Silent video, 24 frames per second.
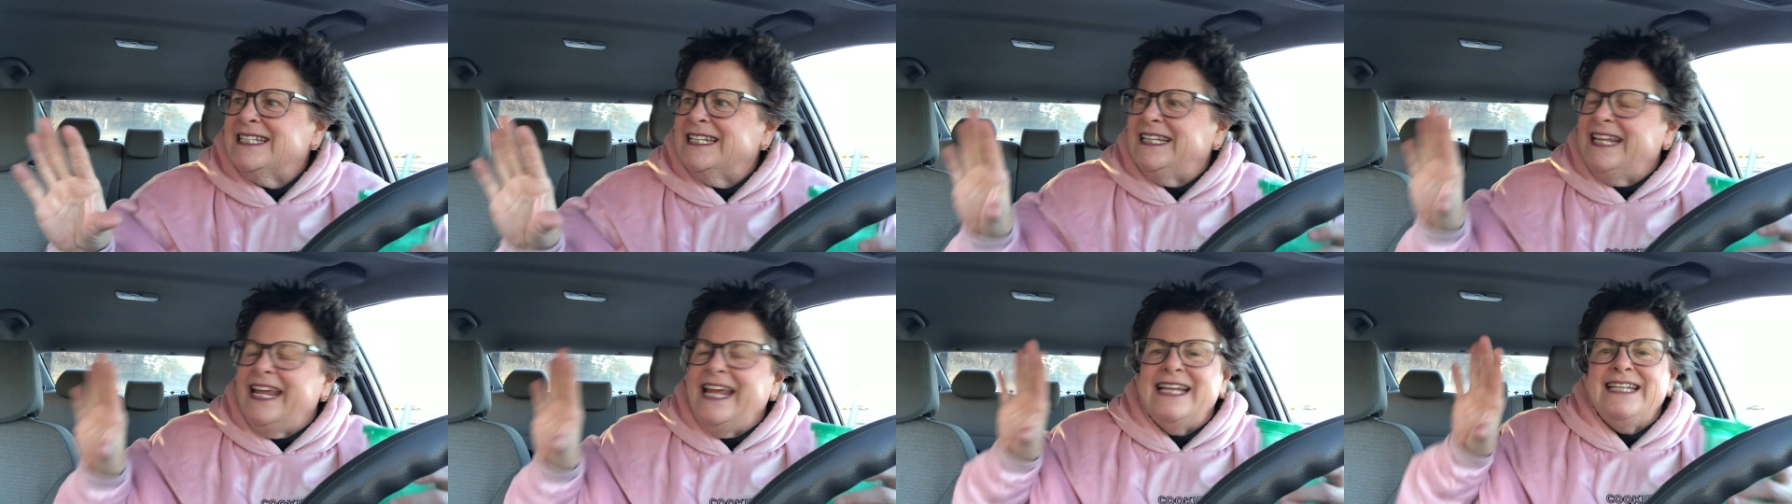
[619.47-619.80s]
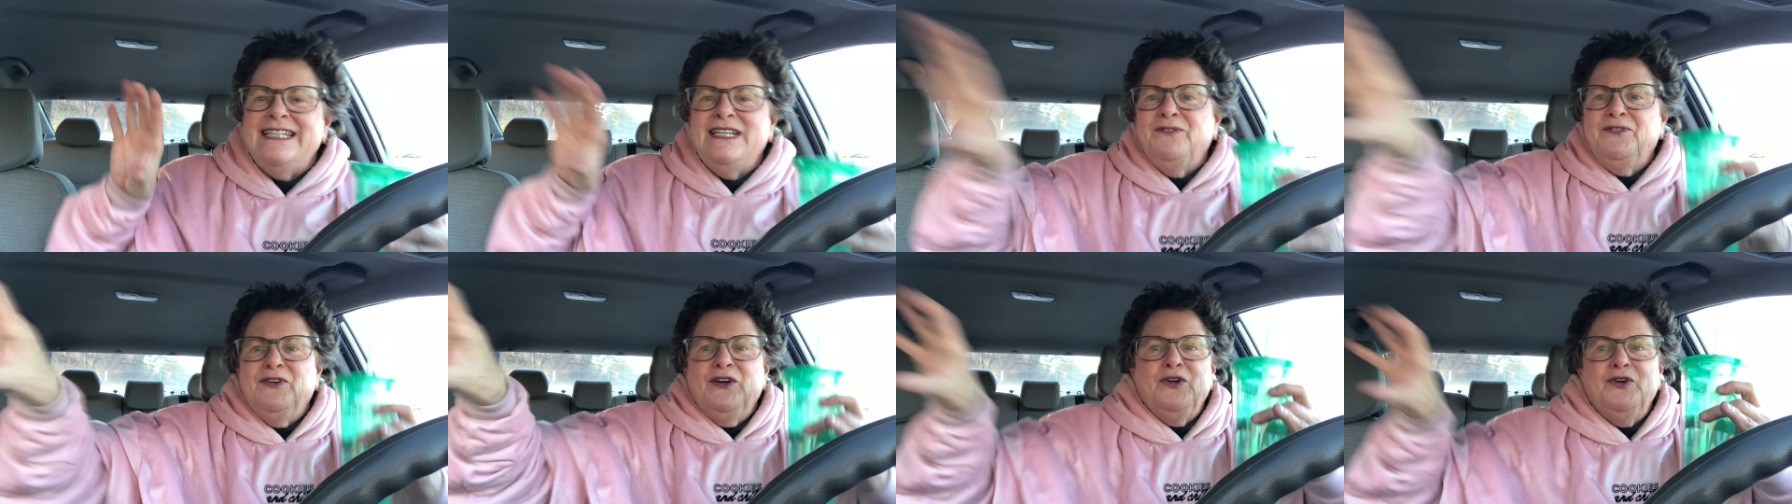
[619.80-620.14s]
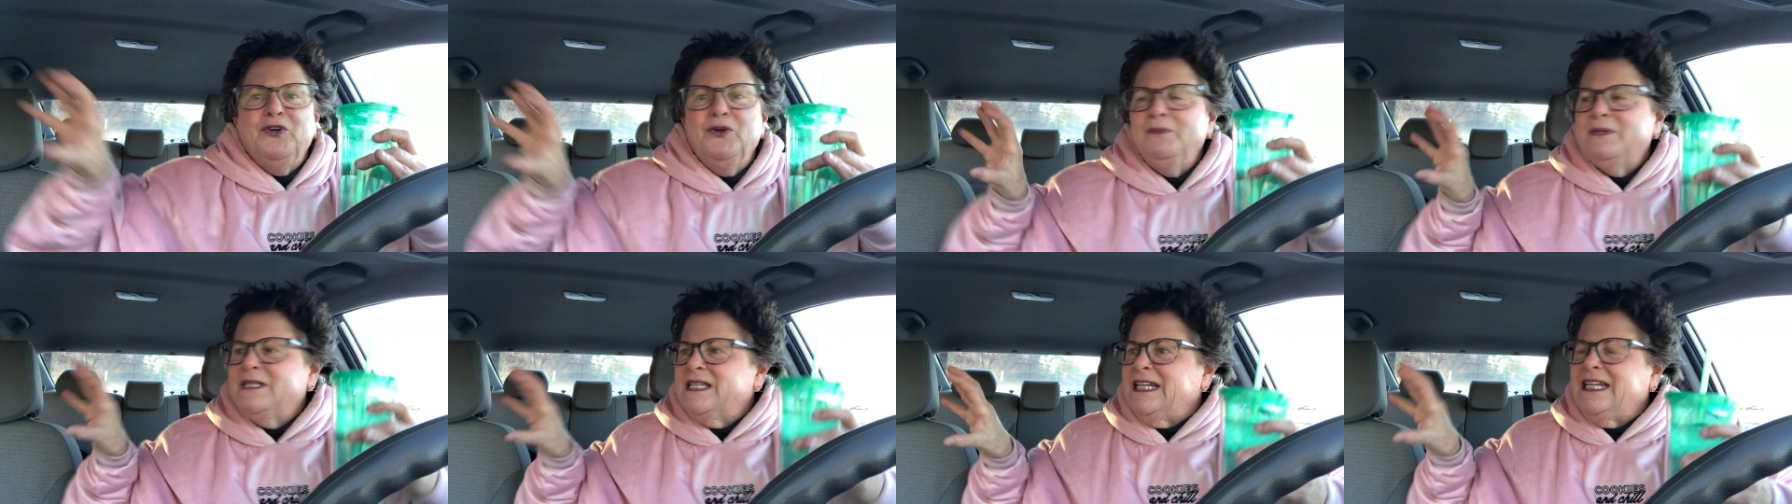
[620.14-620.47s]
and they had different
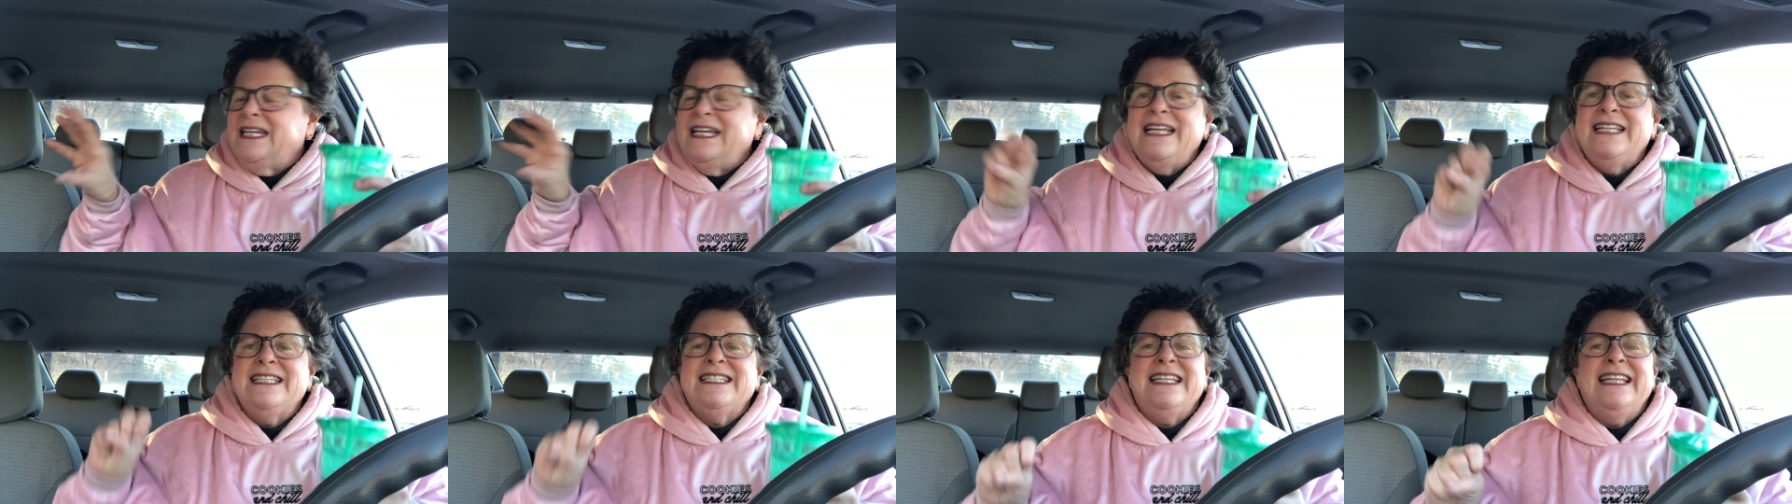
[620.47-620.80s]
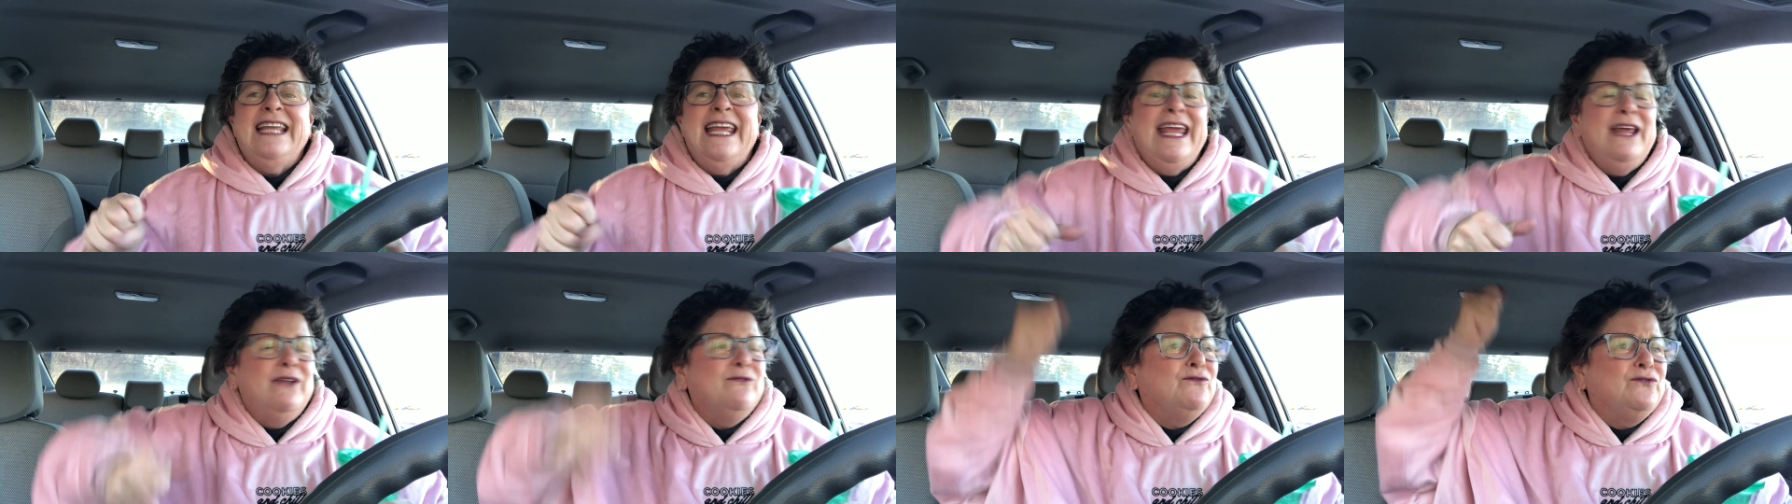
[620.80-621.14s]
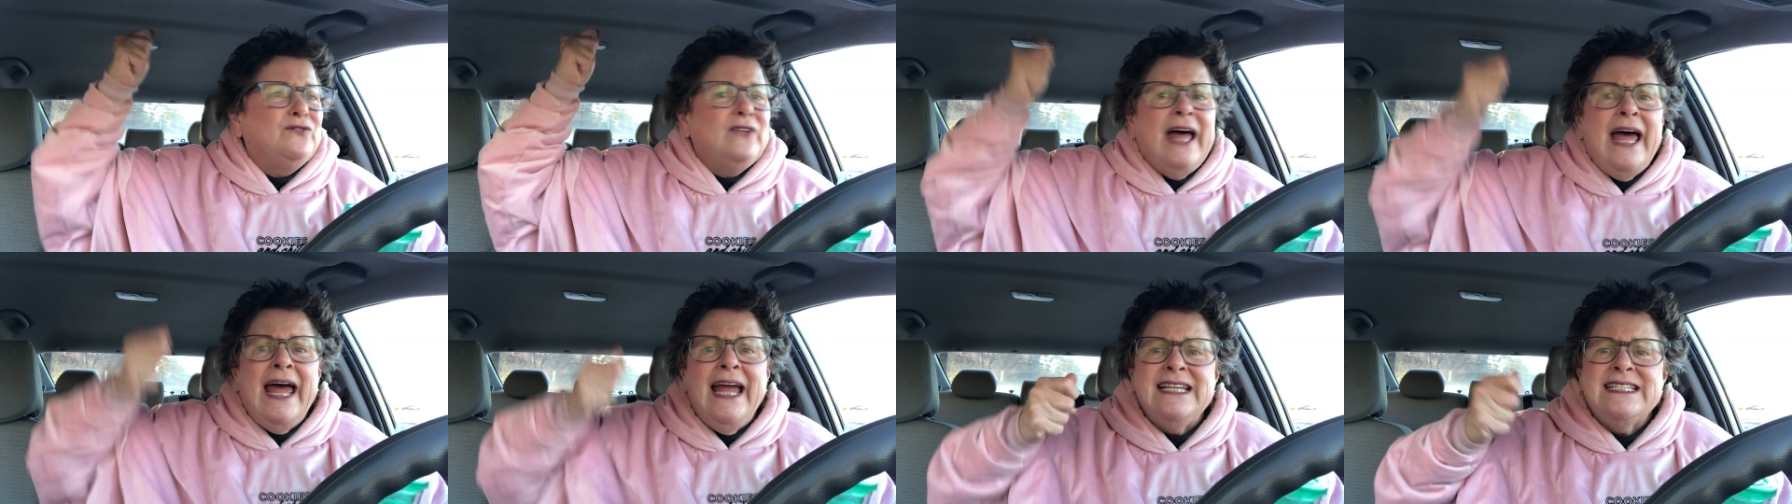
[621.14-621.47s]
groups of kids, and they had
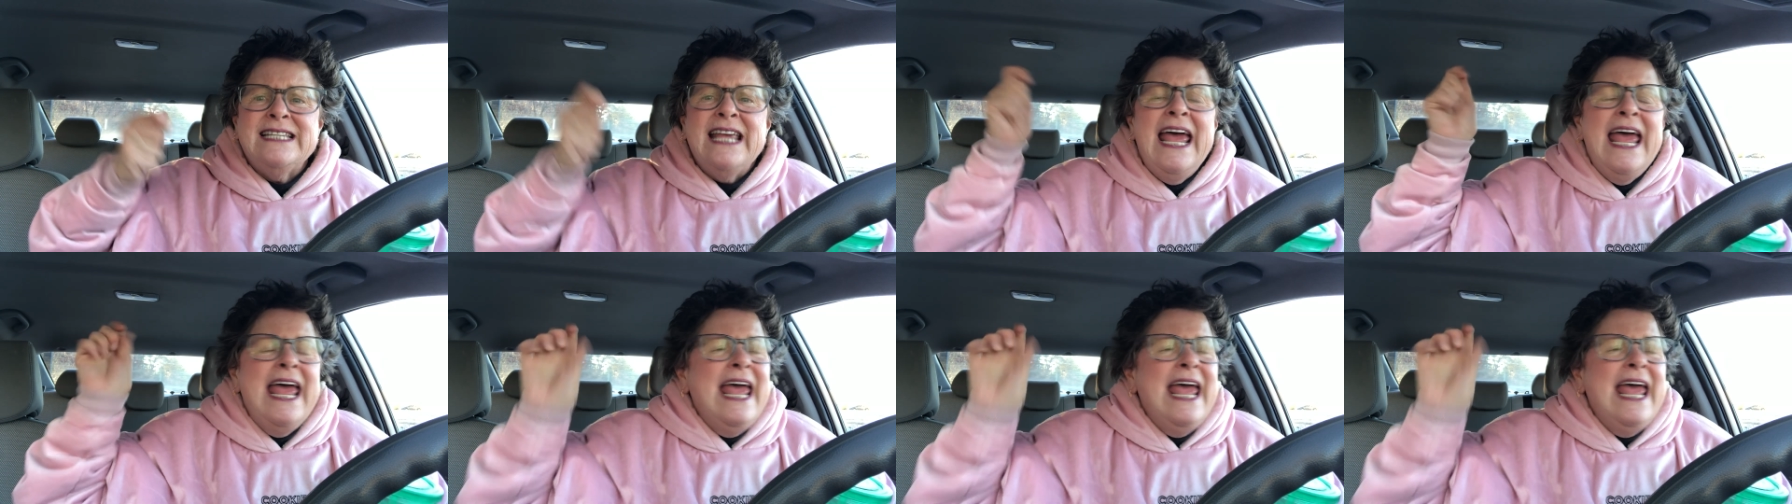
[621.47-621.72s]
flags.